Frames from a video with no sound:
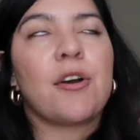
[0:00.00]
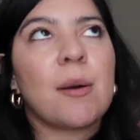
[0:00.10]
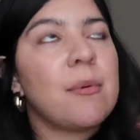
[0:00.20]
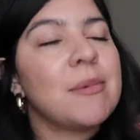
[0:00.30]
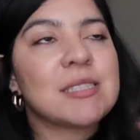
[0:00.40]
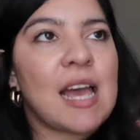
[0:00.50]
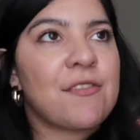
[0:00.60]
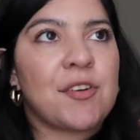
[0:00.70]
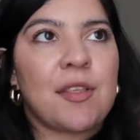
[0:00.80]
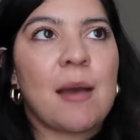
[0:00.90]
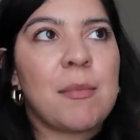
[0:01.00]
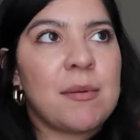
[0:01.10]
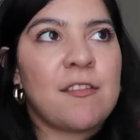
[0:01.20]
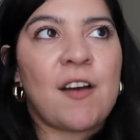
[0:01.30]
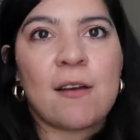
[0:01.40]
A couple months after that,
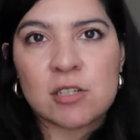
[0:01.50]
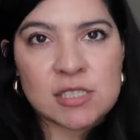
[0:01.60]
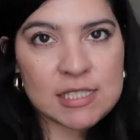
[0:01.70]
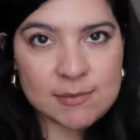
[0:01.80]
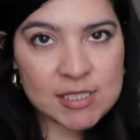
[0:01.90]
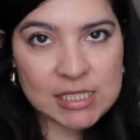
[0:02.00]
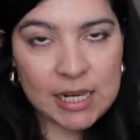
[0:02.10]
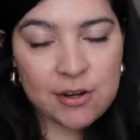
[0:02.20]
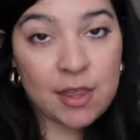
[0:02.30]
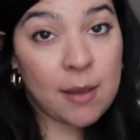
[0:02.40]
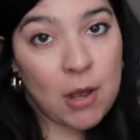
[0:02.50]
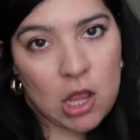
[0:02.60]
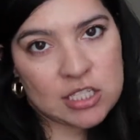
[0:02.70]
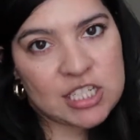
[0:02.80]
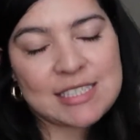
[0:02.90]
maybe 5 or 6 months later, they
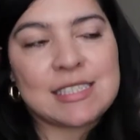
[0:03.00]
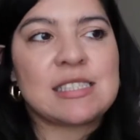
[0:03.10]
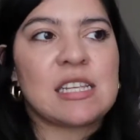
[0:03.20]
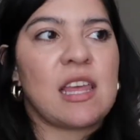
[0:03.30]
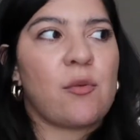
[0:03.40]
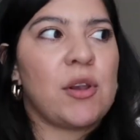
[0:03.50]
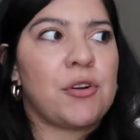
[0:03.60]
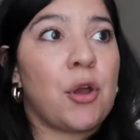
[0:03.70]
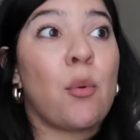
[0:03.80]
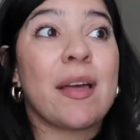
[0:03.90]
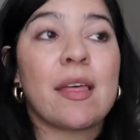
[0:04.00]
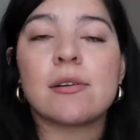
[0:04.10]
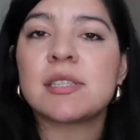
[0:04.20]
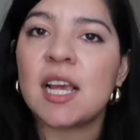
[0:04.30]
apologized and said, like, we don't know why that was